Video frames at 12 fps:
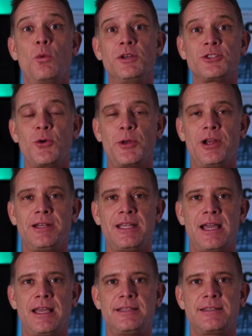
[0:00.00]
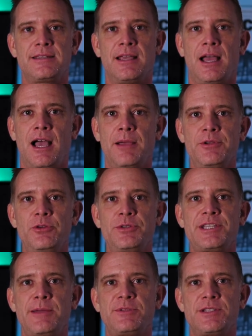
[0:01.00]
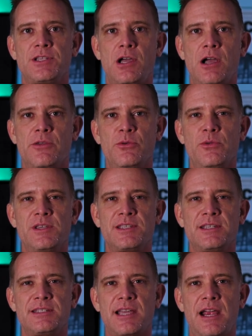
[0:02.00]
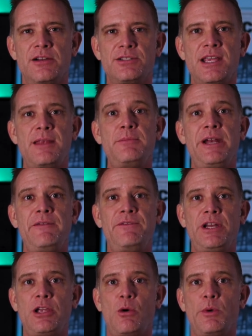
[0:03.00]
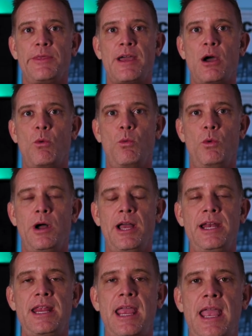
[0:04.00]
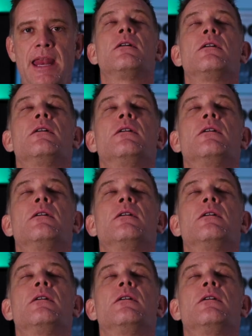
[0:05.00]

What's going on, guys? I'm going to attempt to talk through this entire 10-minute video without one edit.